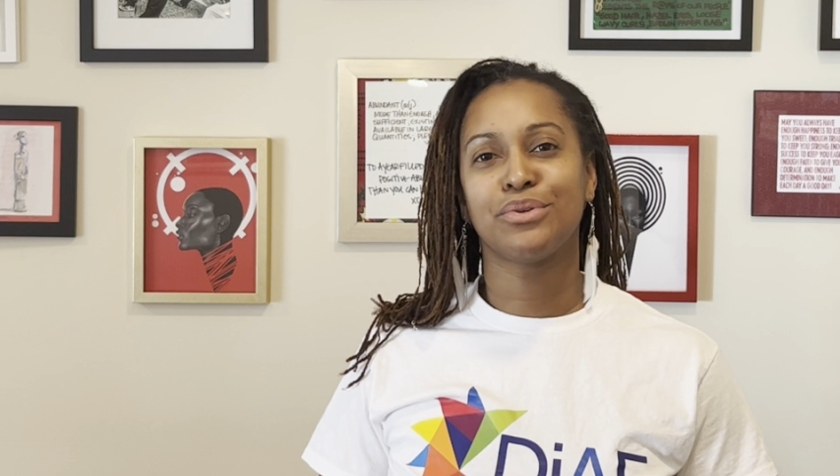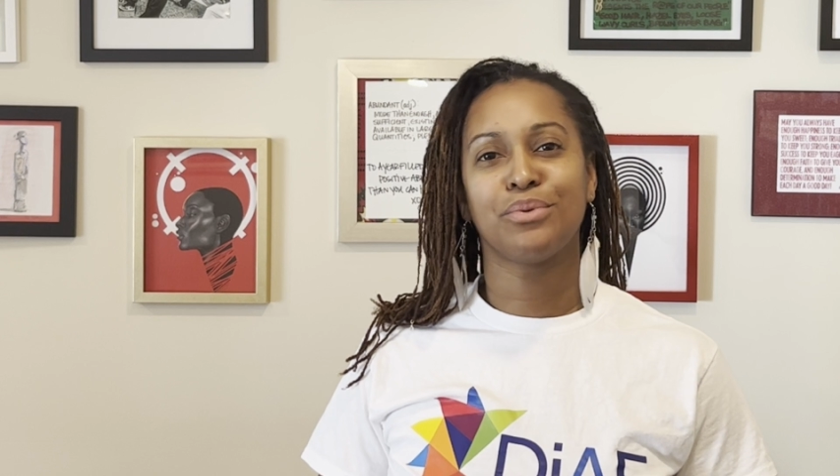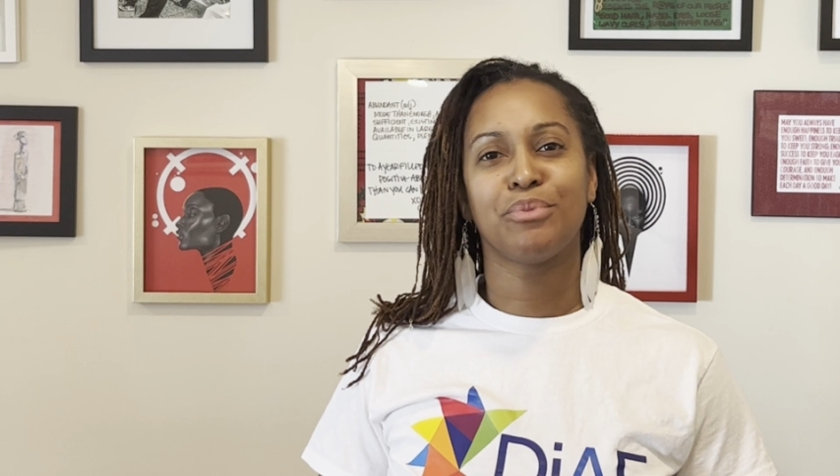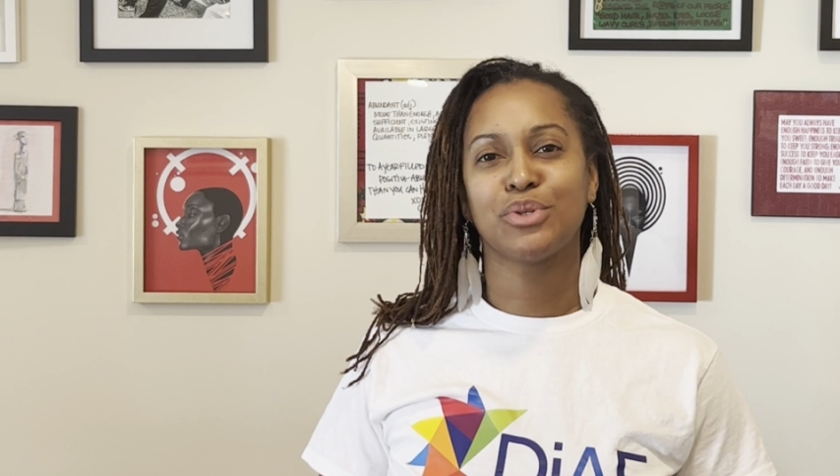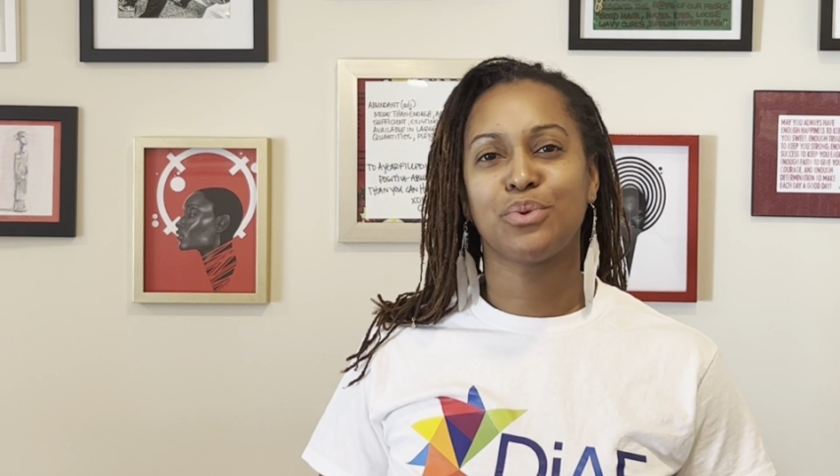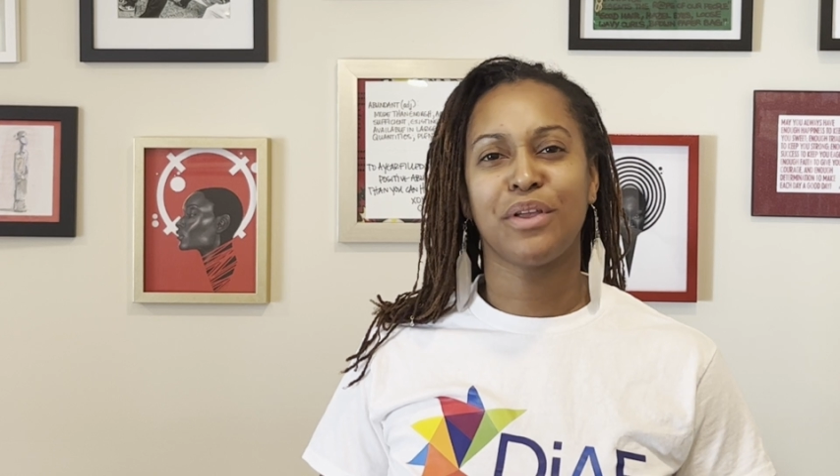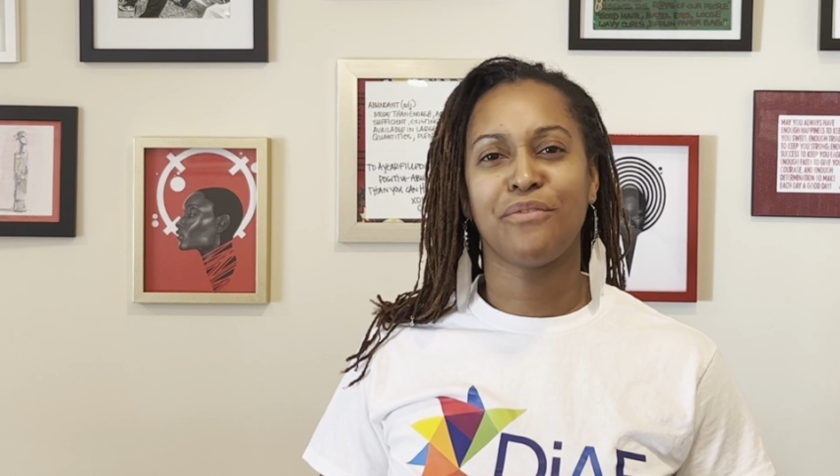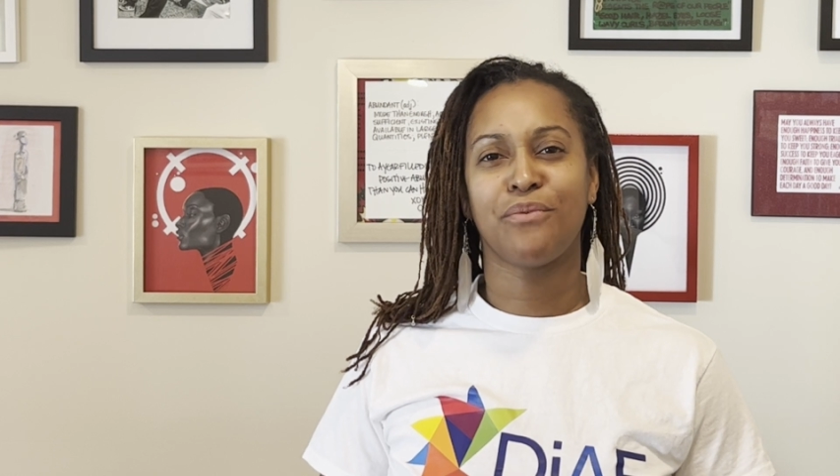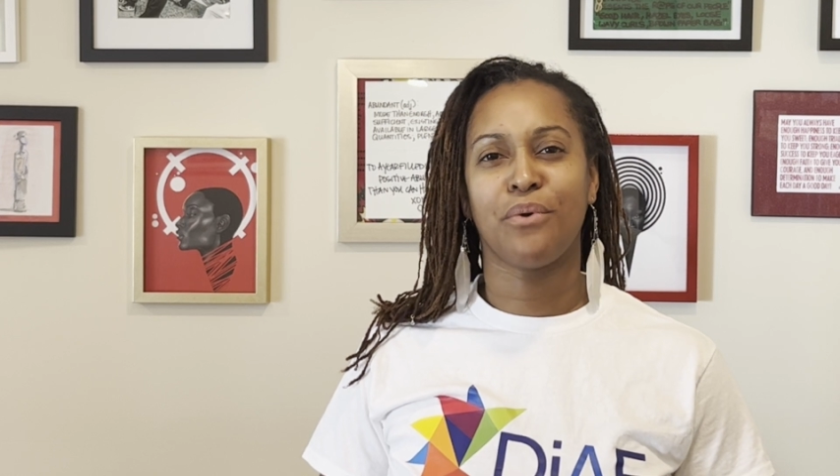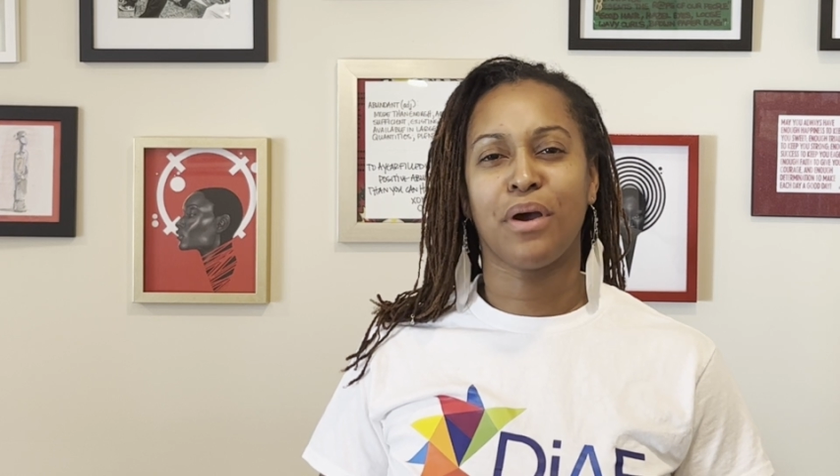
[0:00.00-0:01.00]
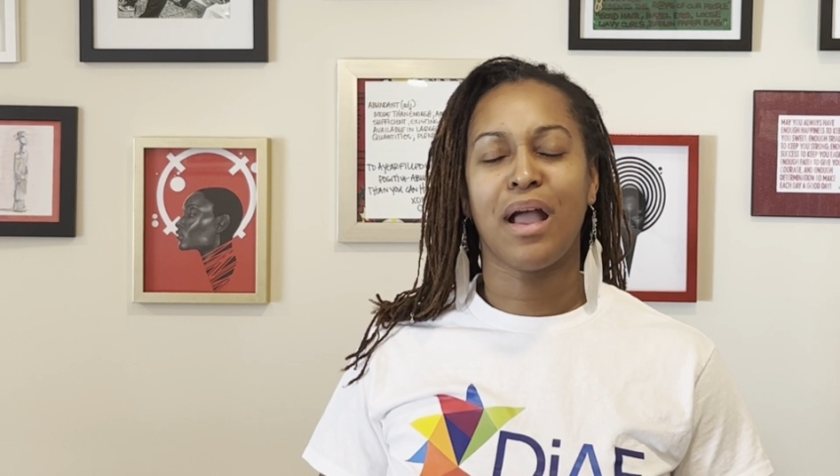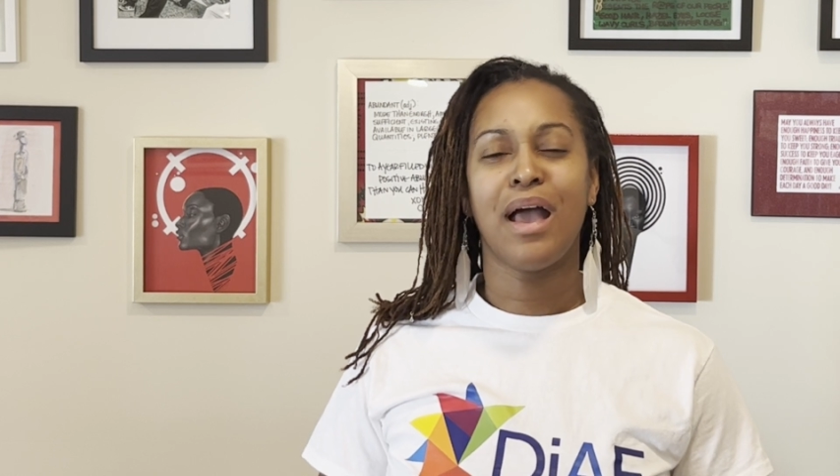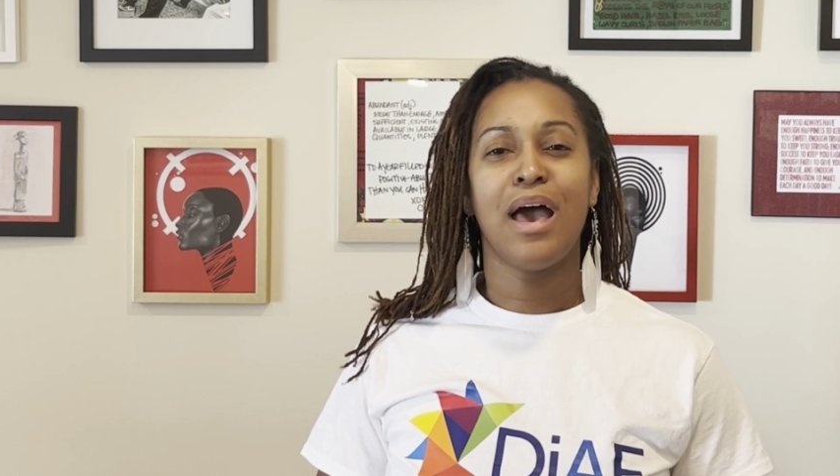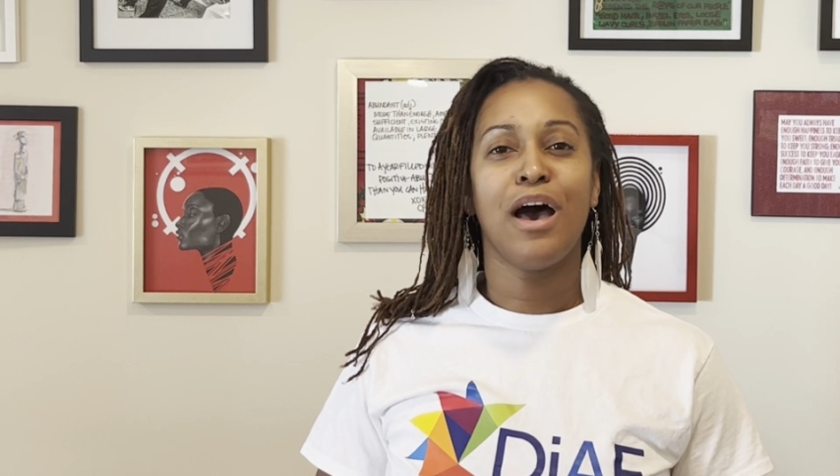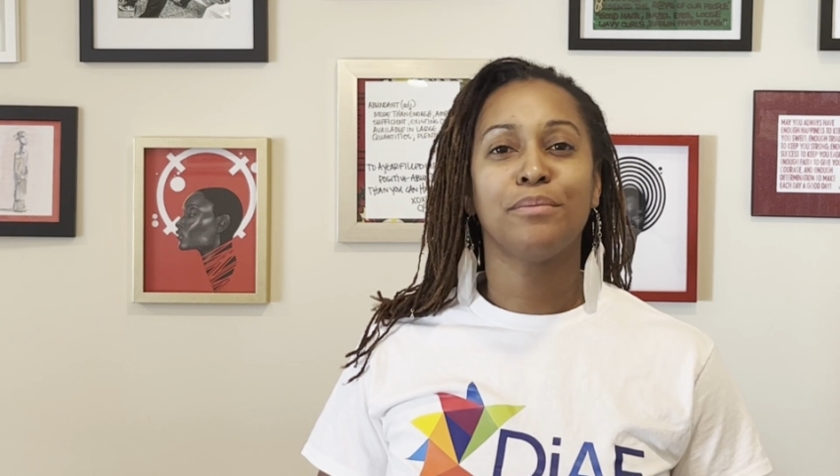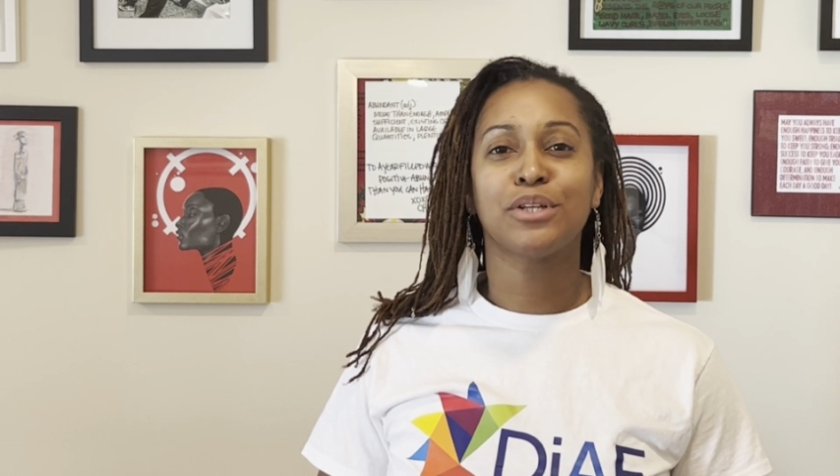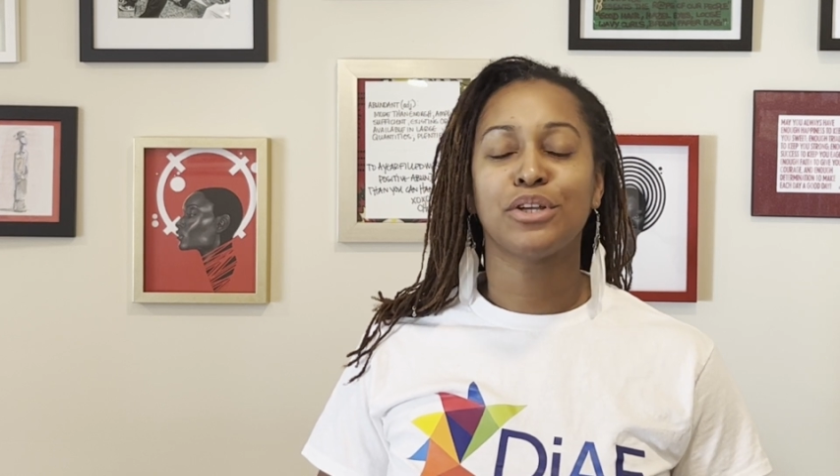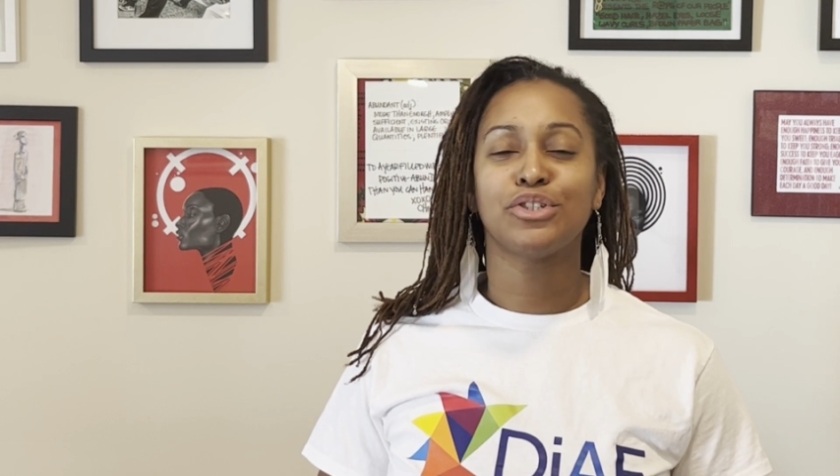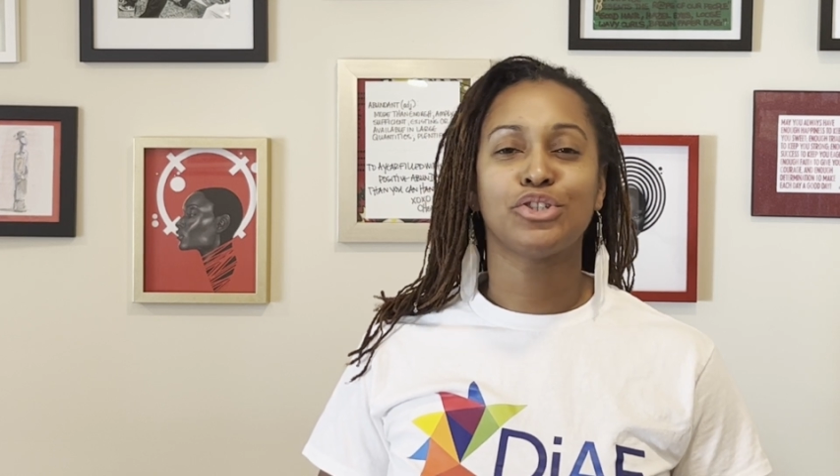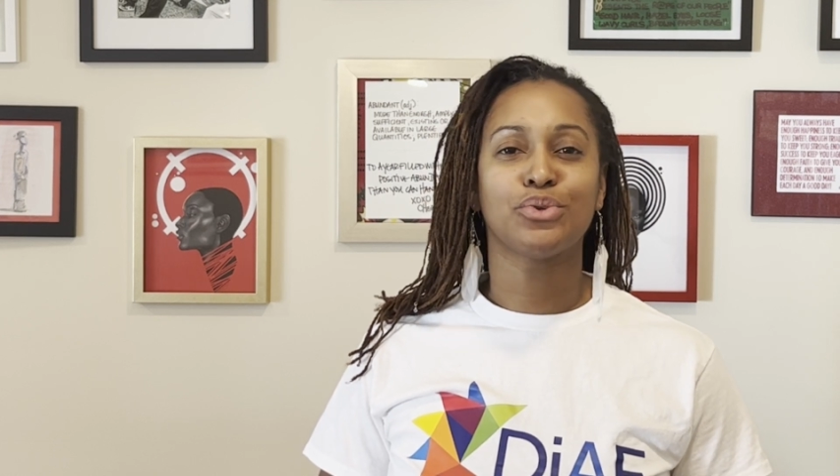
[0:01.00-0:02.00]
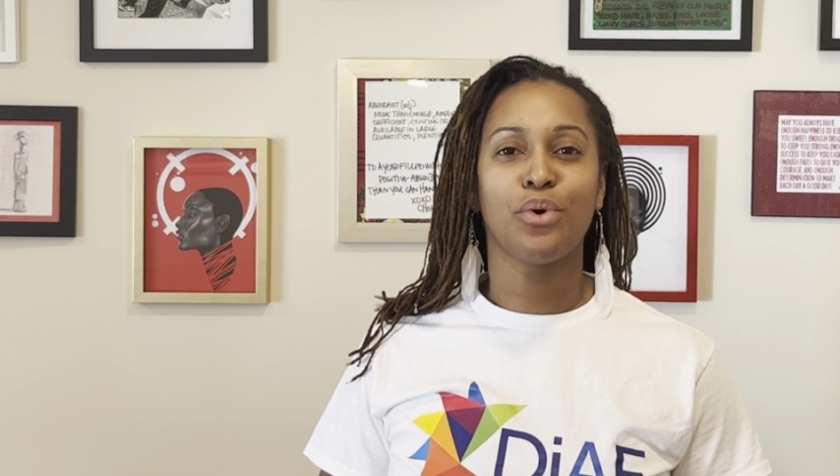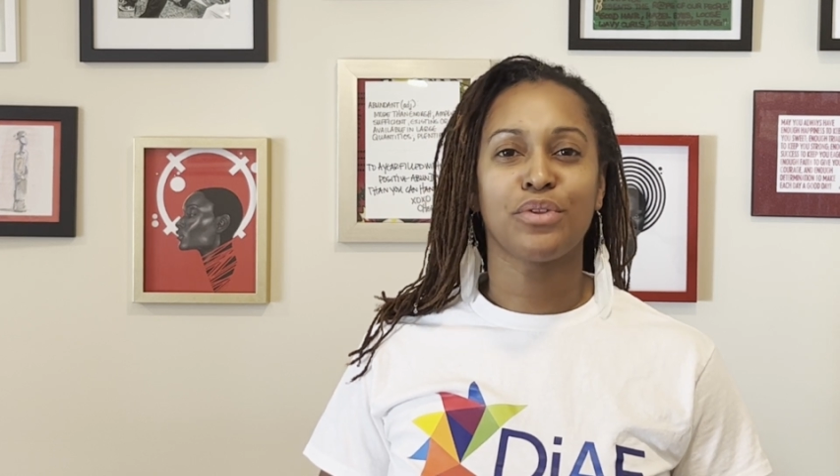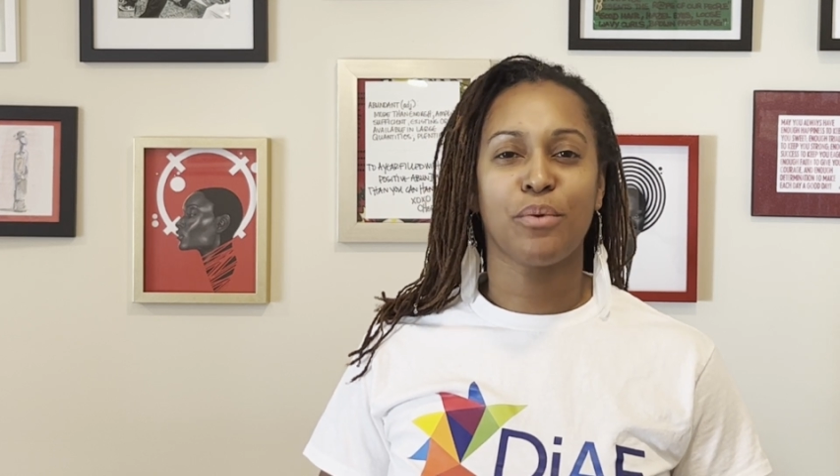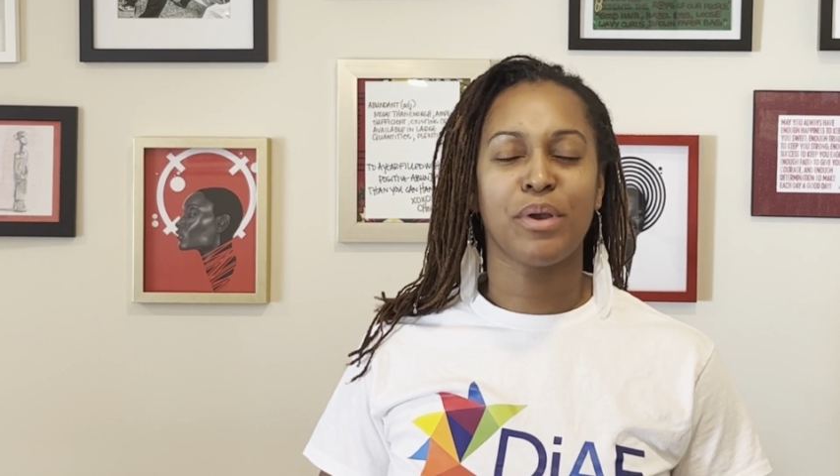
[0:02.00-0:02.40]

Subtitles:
Do More 24 helps to ensure that